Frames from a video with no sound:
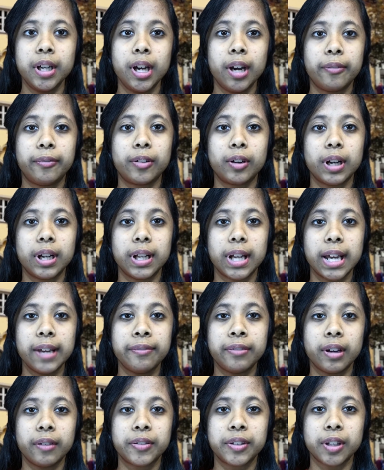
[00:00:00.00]
for a life
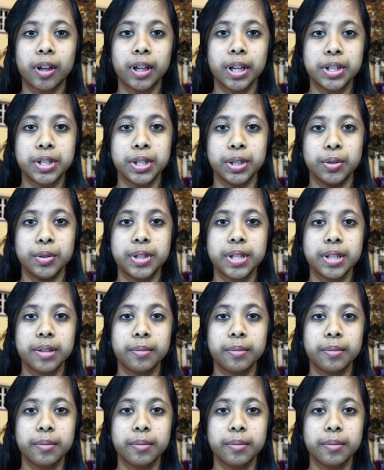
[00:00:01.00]
of solitude.